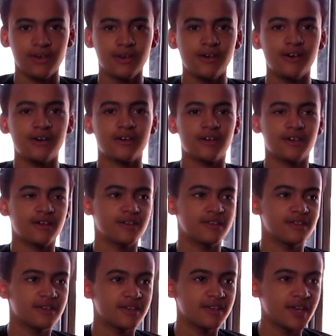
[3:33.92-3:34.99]
Okay,
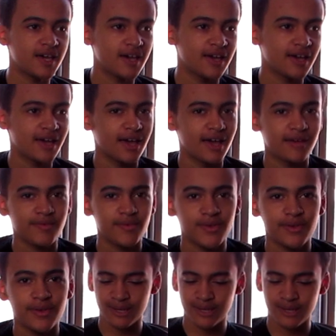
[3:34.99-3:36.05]
now I have
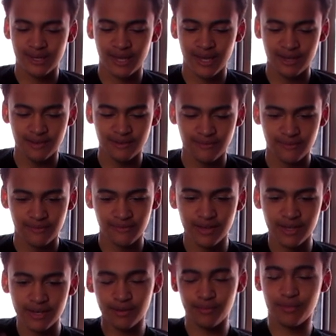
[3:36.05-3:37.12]
it.
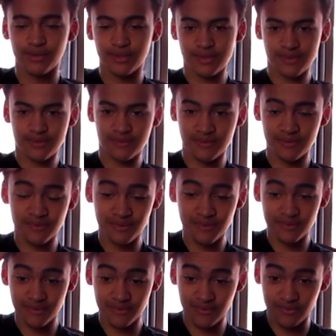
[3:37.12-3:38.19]
Venom is
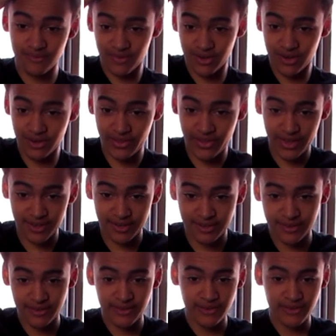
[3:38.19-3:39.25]
very,
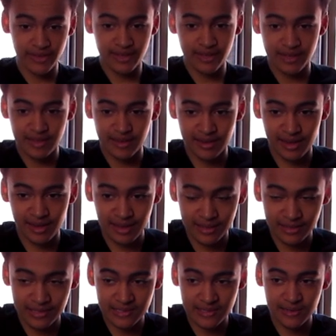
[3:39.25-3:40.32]
not
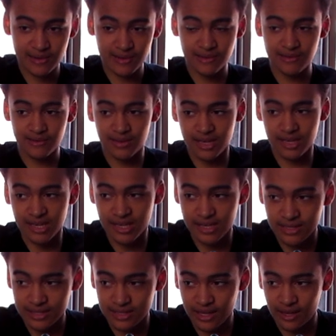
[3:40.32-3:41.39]
sturdy when he
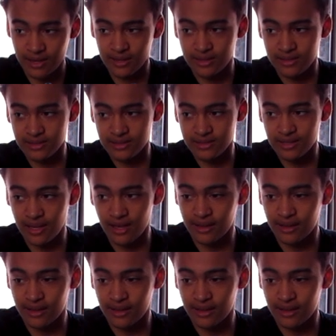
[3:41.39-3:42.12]
stands.